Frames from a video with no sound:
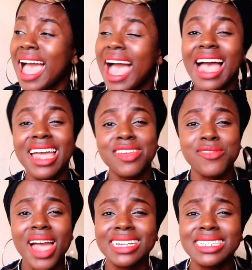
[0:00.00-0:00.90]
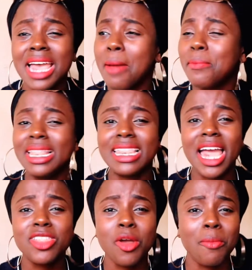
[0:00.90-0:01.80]
high-ranked
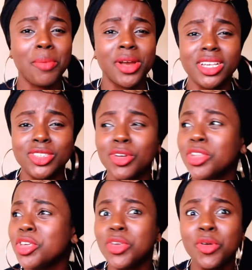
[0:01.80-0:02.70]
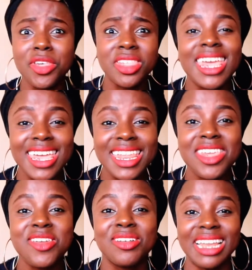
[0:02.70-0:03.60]
millennial person youth
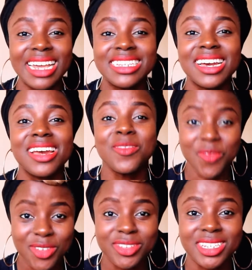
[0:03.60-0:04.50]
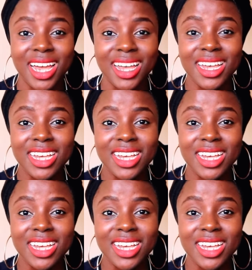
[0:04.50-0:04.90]
in your later future.